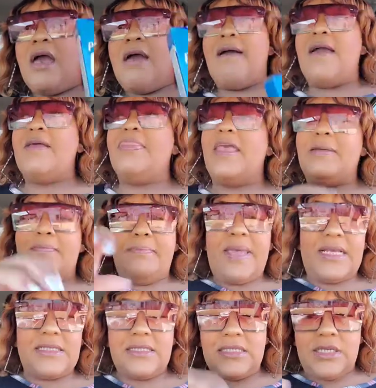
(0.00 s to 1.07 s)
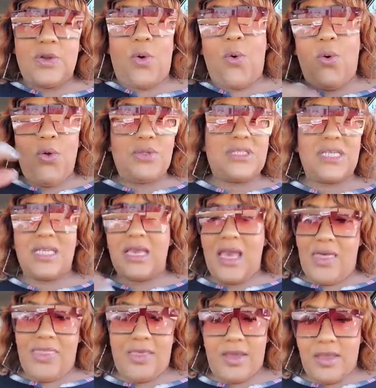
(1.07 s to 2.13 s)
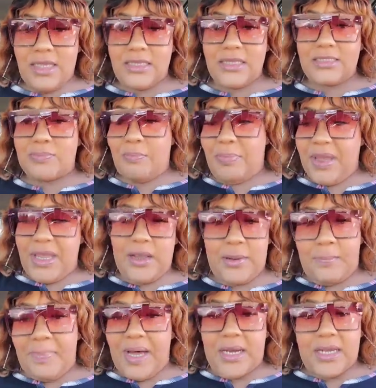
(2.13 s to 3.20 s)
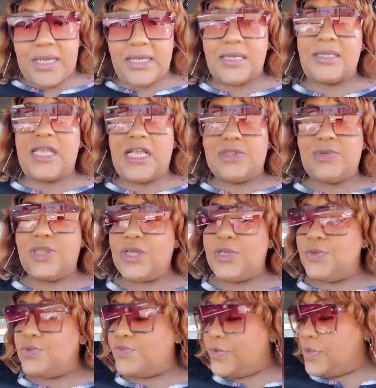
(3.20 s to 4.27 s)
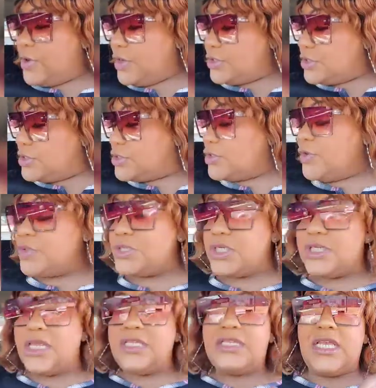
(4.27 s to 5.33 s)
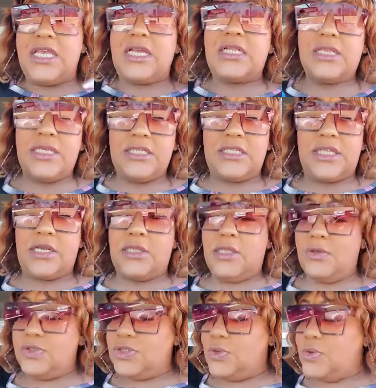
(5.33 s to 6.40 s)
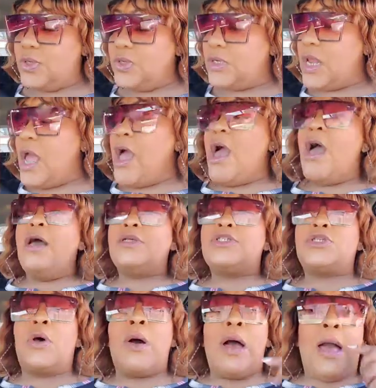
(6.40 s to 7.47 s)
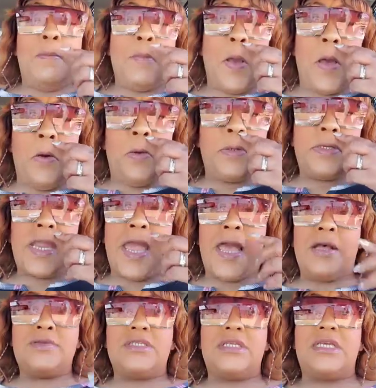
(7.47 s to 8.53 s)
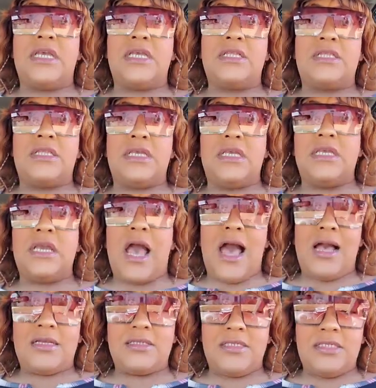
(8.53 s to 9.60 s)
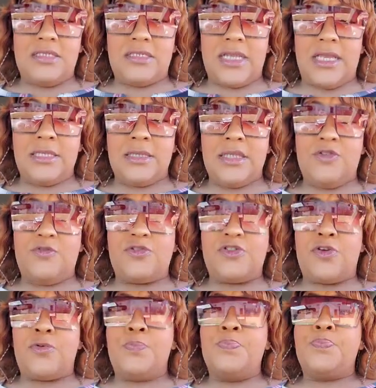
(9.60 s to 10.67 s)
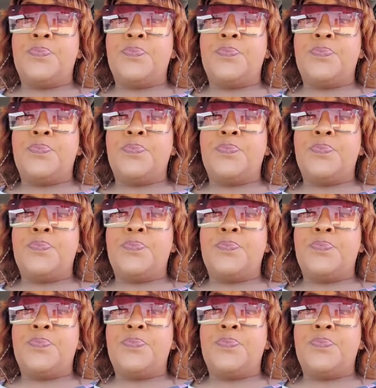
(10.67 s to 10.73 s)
and they mixed it all together in this big bucket, and that's what they use for laundry detergent. They say it cleans their clothes so good. So I'm going now to get the Oxy Stain Lifter,